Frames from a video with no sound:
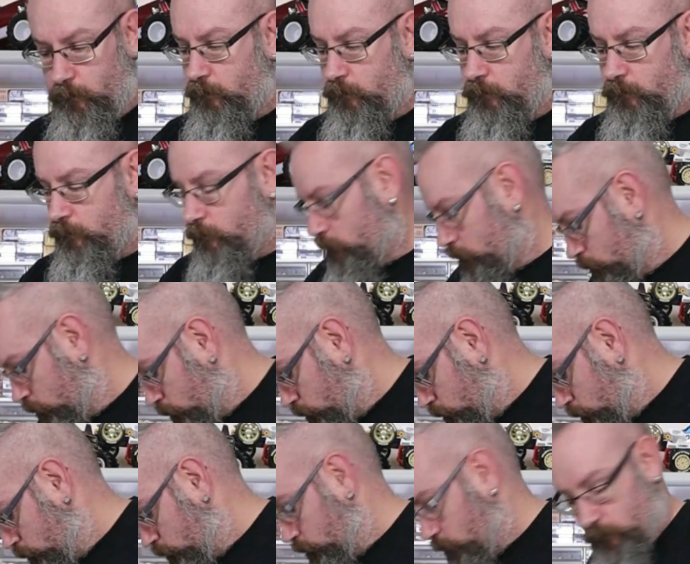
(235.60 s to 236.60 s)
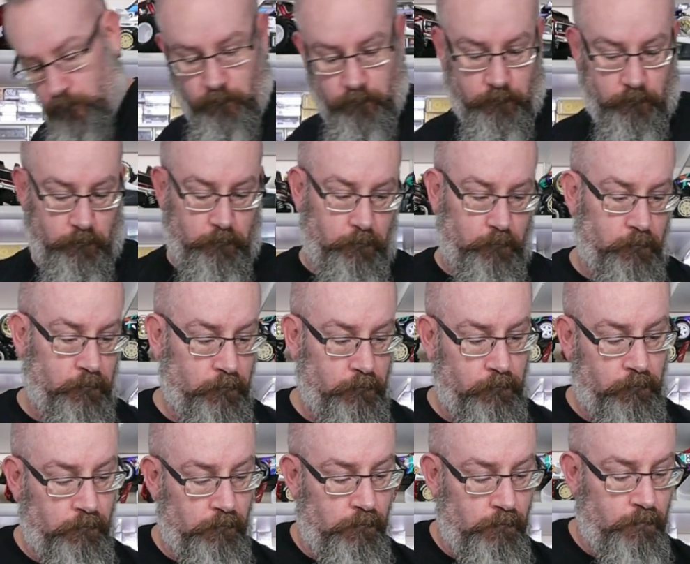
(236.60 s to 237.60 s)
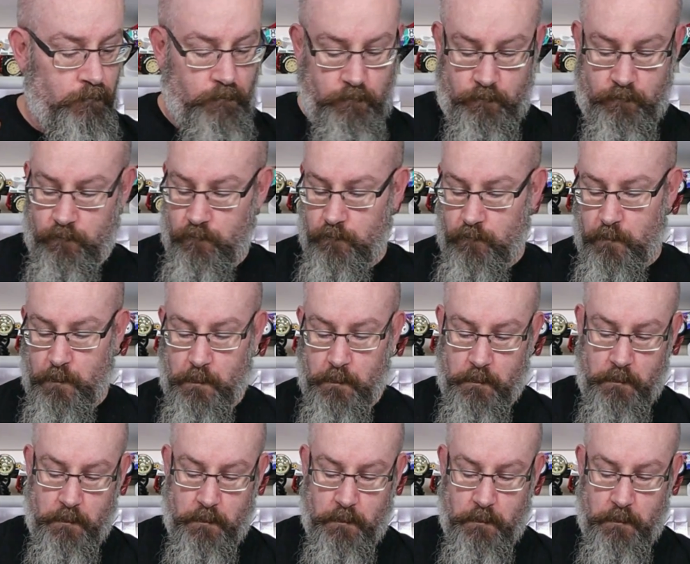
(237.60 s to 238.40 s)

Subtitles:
looking for a little Allen key. Beautiful.